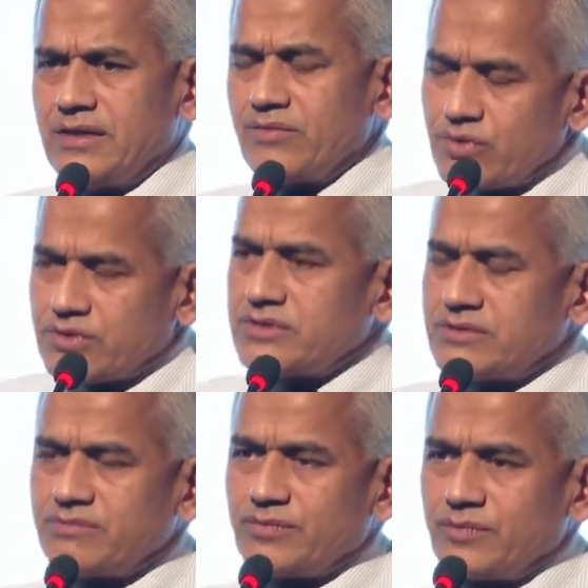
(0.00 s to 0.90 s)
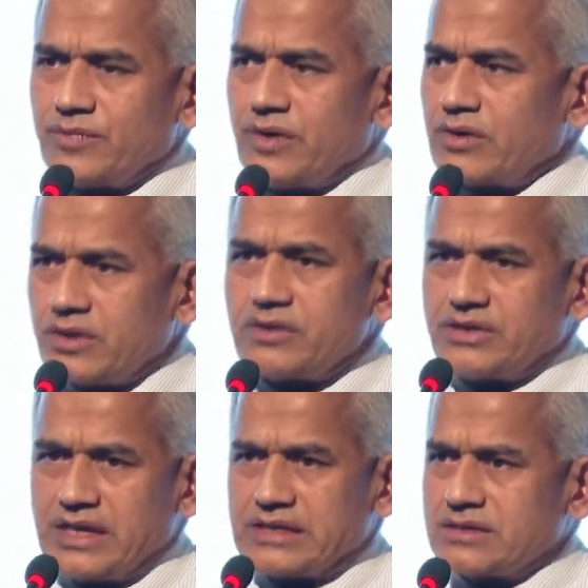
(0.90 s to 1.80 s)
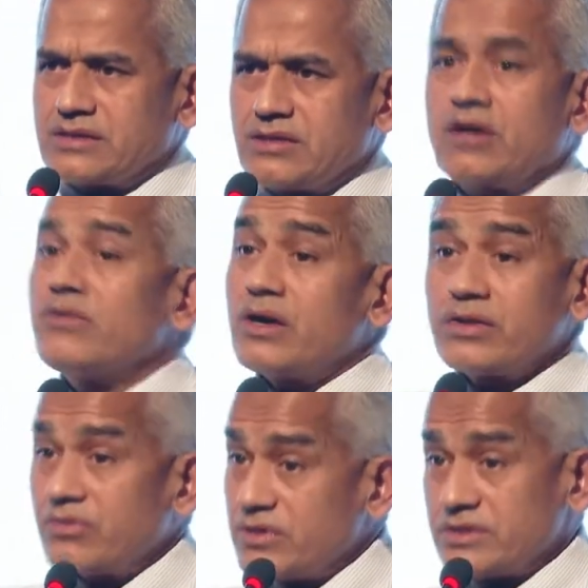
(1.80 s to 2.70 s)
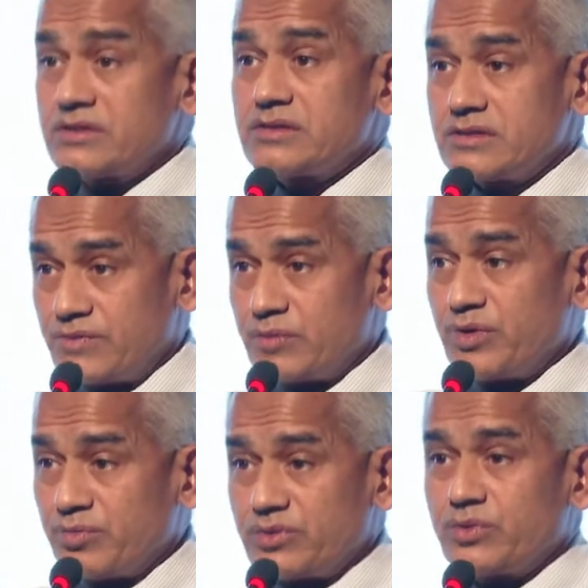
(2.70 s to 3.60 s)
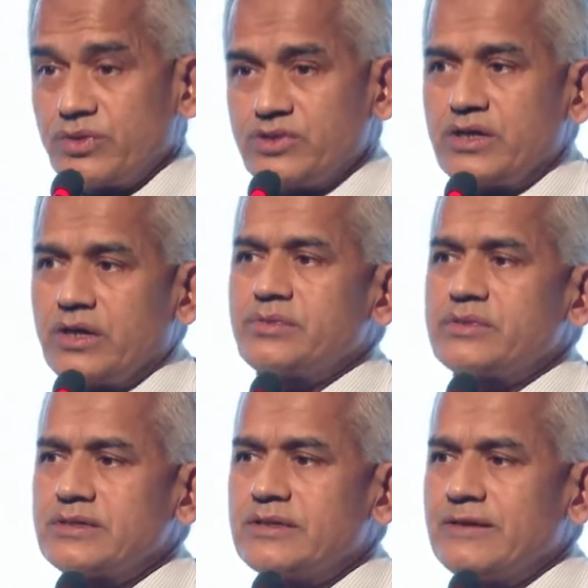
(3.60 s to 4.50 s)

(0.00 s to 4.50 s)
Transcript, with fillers: Of course, our country has a lot of other reasons for people to quit jobs.